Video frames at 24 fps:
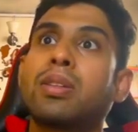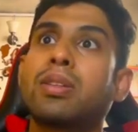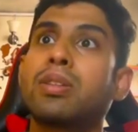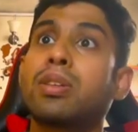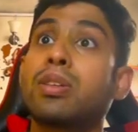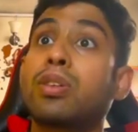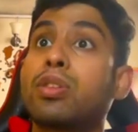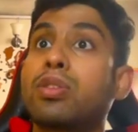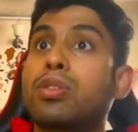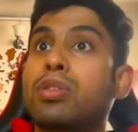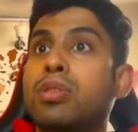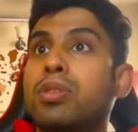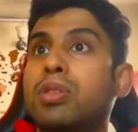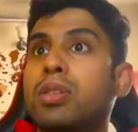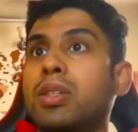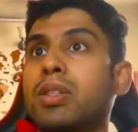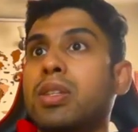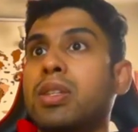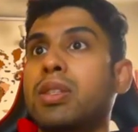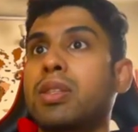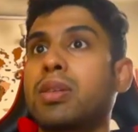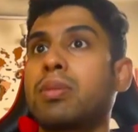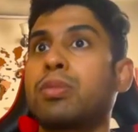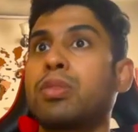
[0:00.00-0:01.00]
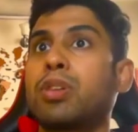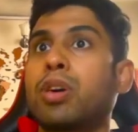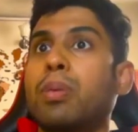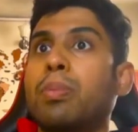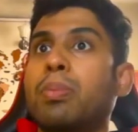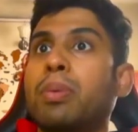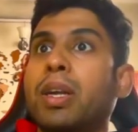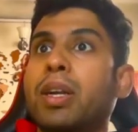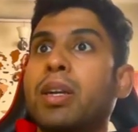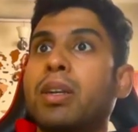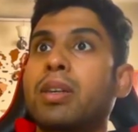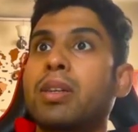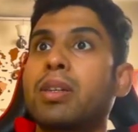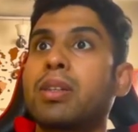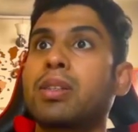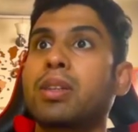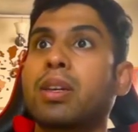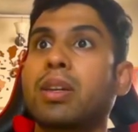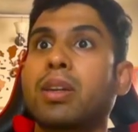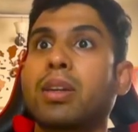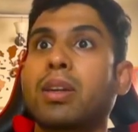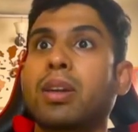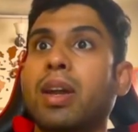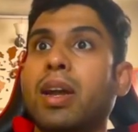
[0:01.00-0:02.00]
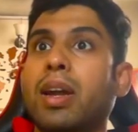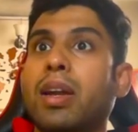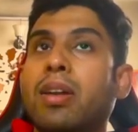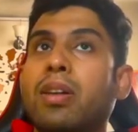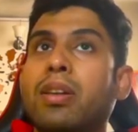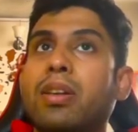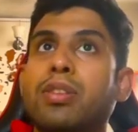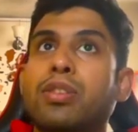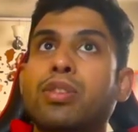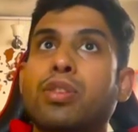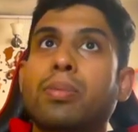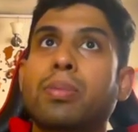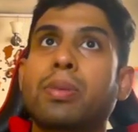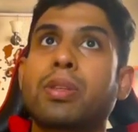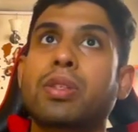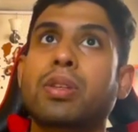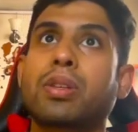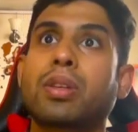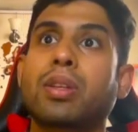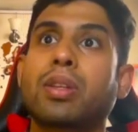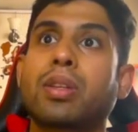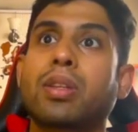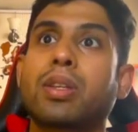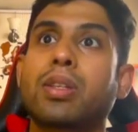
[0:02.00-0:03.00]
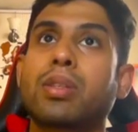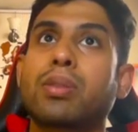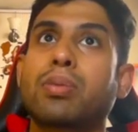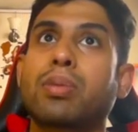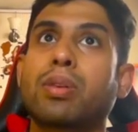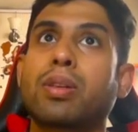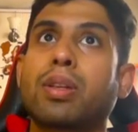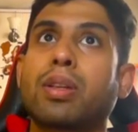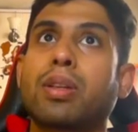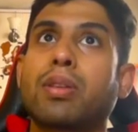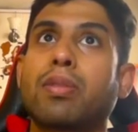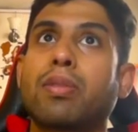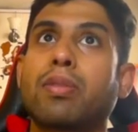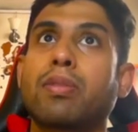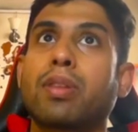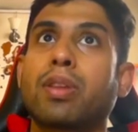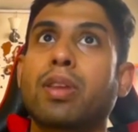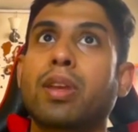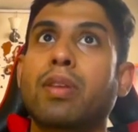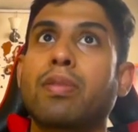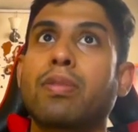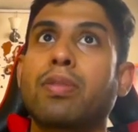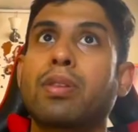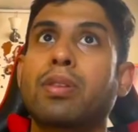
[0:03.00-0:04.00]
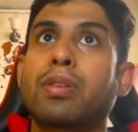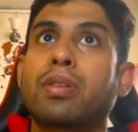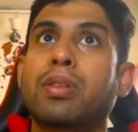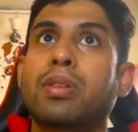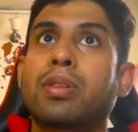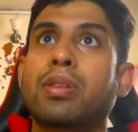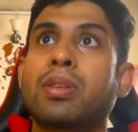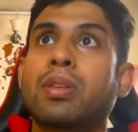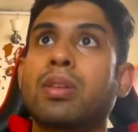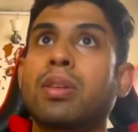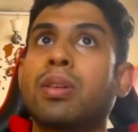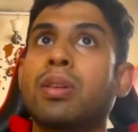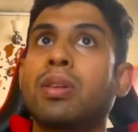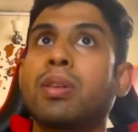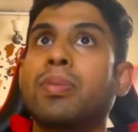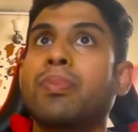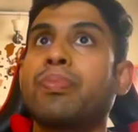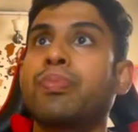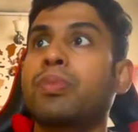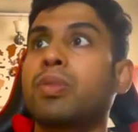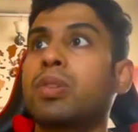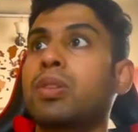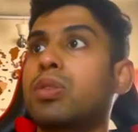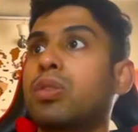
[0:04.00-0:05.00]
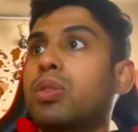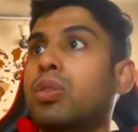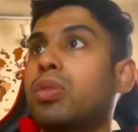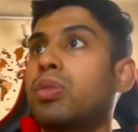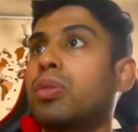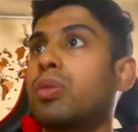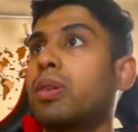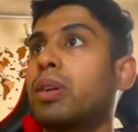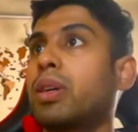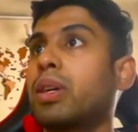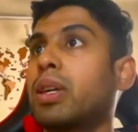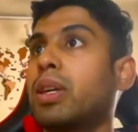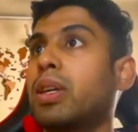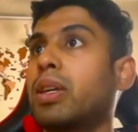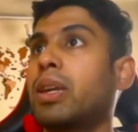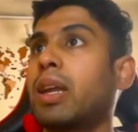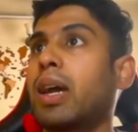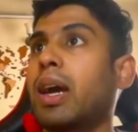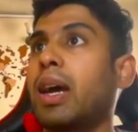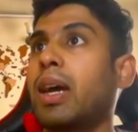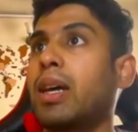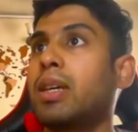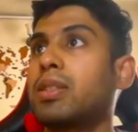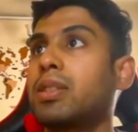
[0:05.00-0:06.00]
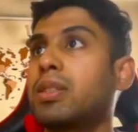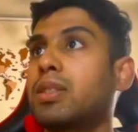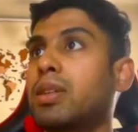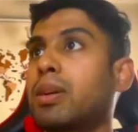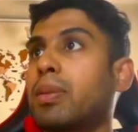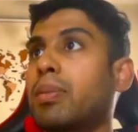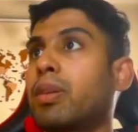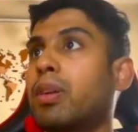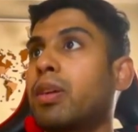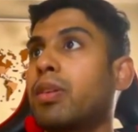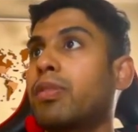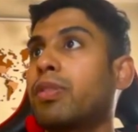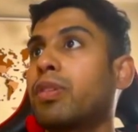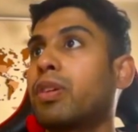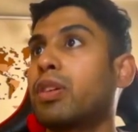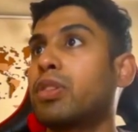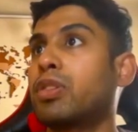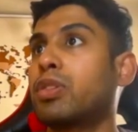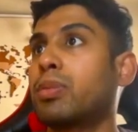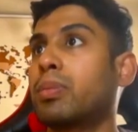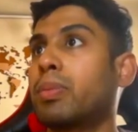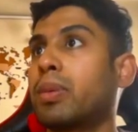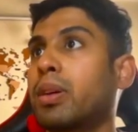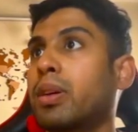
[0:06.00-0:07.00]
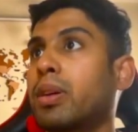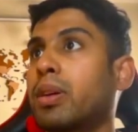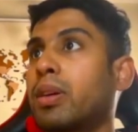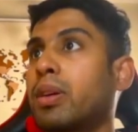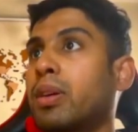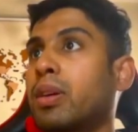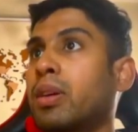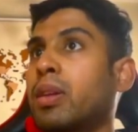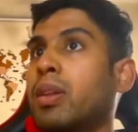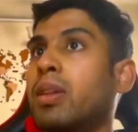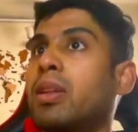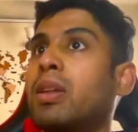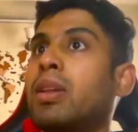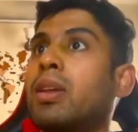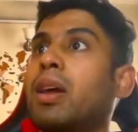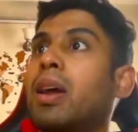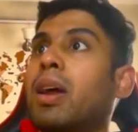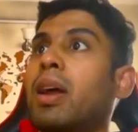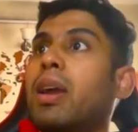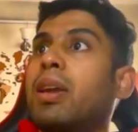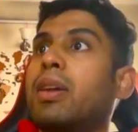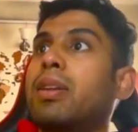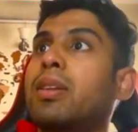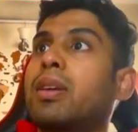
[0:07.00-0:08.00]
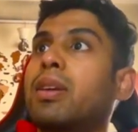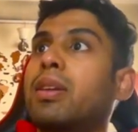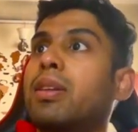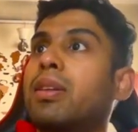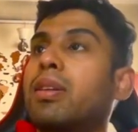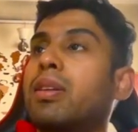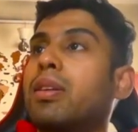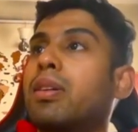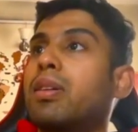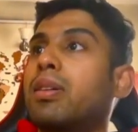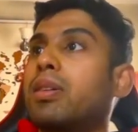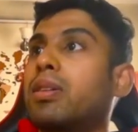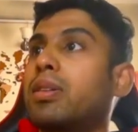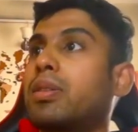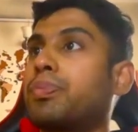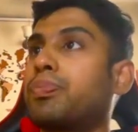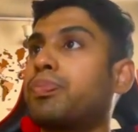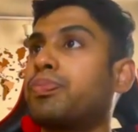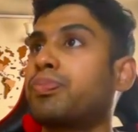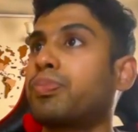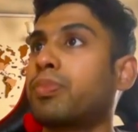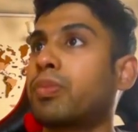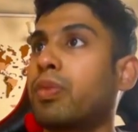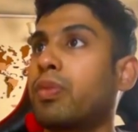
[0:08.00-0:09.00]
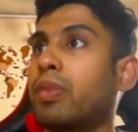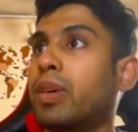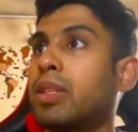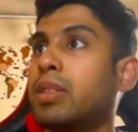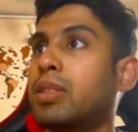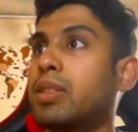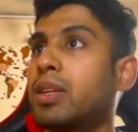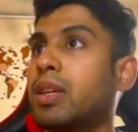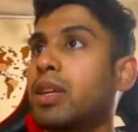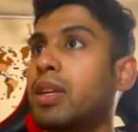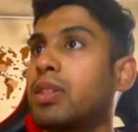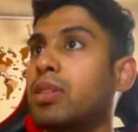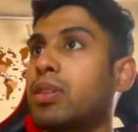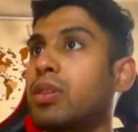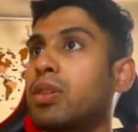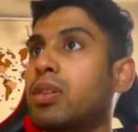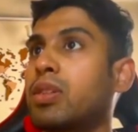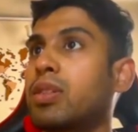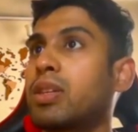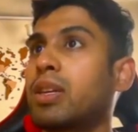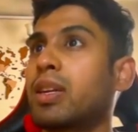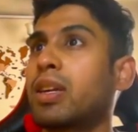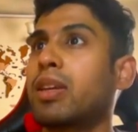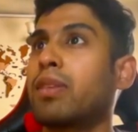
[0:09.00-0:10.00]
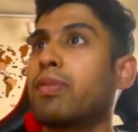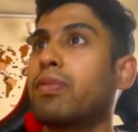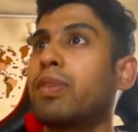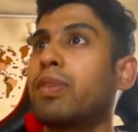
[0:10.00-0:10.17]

also suggest some job titles, and add a resume strength as well with keywords. So it has a summary of your resume. And then once it has all this, again,